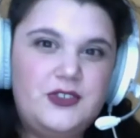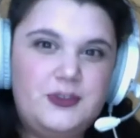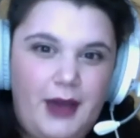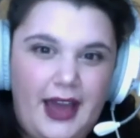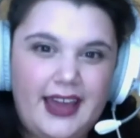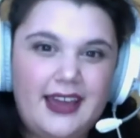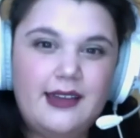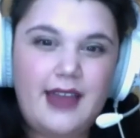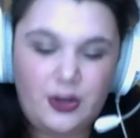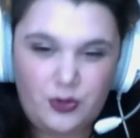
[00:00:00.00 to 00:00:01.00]
by
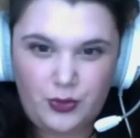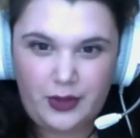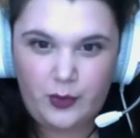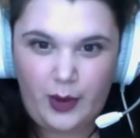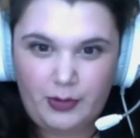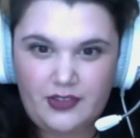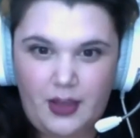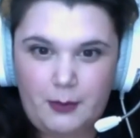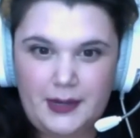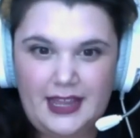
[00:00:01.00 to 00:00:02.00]
Andrew Lloyd Webber's
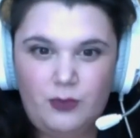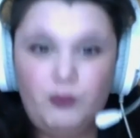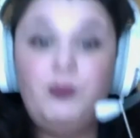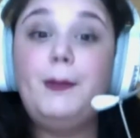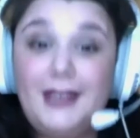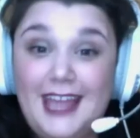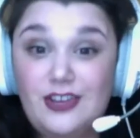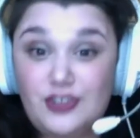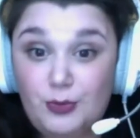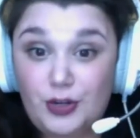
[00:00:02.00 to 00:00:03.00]
company,
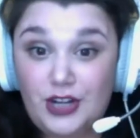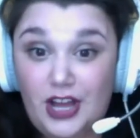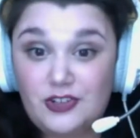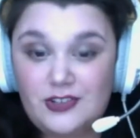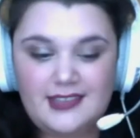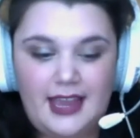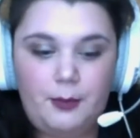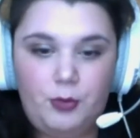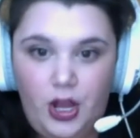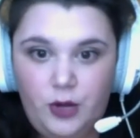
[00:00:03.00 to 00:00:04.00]
replication productions like
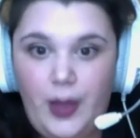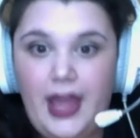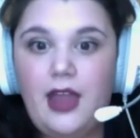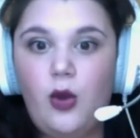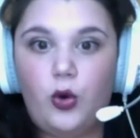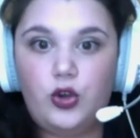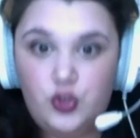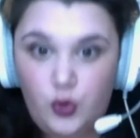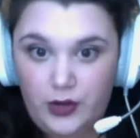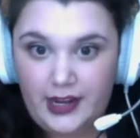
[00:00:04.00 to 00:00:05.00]
Broadway or
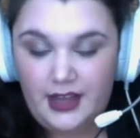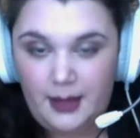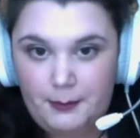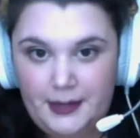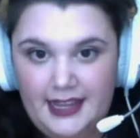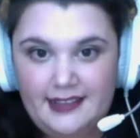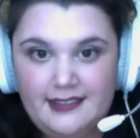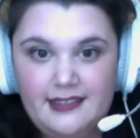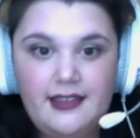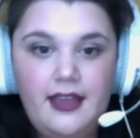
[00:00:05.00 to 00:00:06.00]
touring
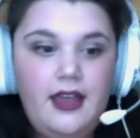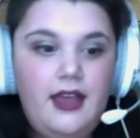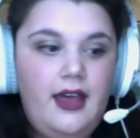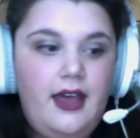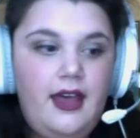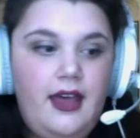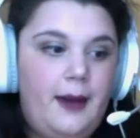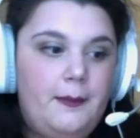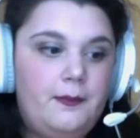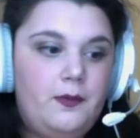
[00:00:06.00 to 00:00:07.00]
companies.
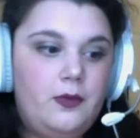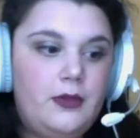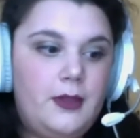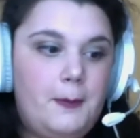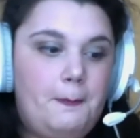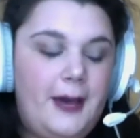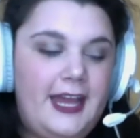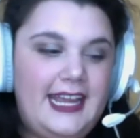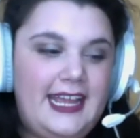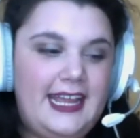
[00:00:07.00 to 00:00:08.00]

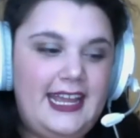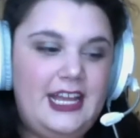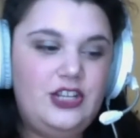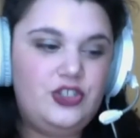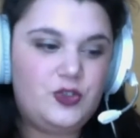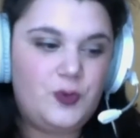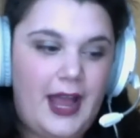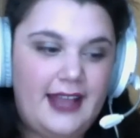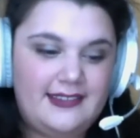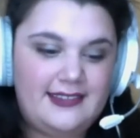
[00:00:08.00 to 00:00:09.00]
But each
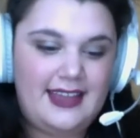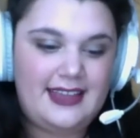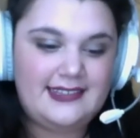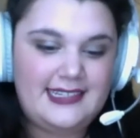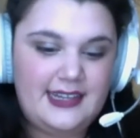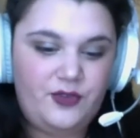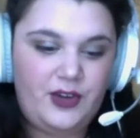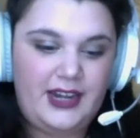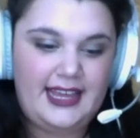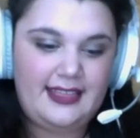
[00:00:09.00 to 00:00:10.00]
dress is
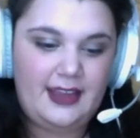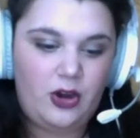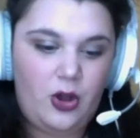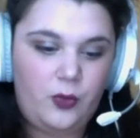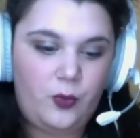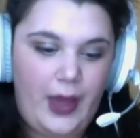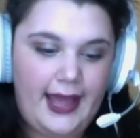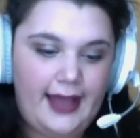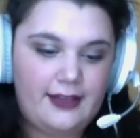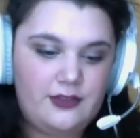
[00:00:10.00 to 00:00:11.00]
different in their own
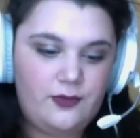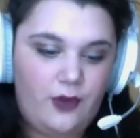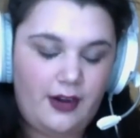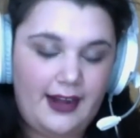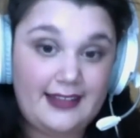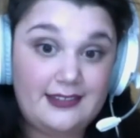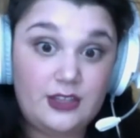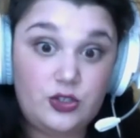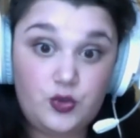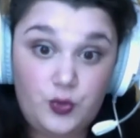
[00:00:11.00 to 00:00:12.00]
way as far as
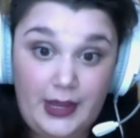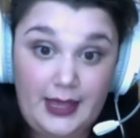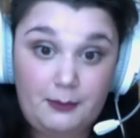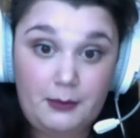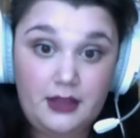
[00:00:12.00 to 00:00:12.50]
the trim